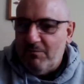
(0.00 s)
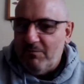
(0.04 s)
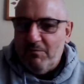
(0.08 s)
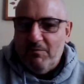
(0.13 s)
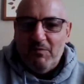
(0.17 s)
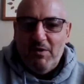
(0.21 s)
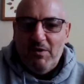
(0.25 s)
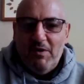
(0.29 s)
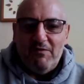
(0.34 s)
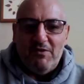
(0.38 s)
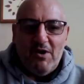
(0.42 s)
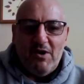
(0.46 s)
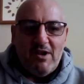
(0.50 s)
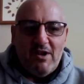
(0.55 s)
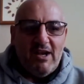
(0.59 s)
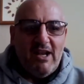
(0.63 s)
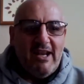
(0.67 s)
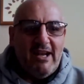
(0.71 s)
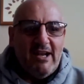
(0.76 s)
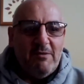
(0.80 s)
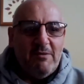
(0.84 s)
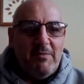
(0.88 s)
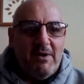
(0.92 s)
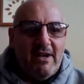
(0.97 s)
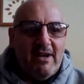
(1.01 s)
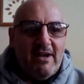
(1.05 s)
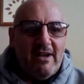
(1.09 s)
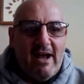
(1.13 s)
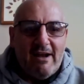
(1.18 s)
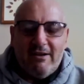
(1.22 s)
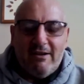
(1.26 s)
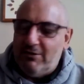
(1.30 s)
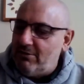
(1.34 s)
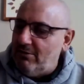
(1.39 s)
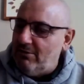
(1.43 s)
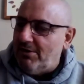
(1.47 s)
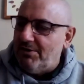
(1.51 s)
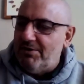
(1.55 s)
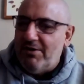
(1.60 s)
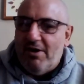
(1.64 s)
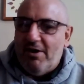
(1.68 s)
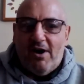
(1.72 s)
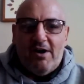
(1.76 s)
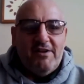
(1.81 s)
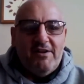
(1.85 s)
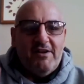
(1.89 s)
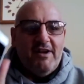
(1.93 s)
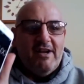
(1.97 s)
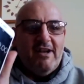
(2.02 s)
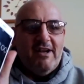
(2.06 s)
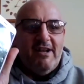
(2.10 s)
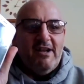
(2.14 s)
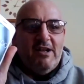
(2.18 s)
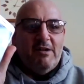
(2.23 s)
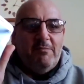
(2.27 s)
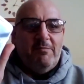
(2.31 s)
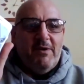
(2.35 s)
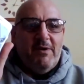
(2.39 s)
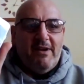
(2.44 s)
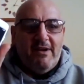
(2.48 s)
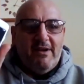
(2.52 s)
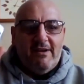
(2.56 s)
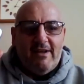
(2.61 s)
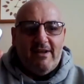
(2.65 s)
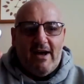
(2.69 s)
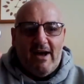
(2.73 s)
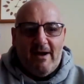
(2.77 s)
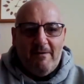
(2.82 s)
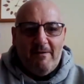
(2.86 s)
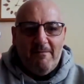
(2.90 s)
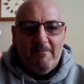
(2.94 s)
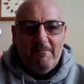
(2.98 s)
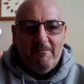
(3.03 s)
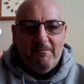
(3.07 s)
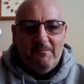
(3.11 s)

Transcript: We've got a little bit of that going on and a little bit of that.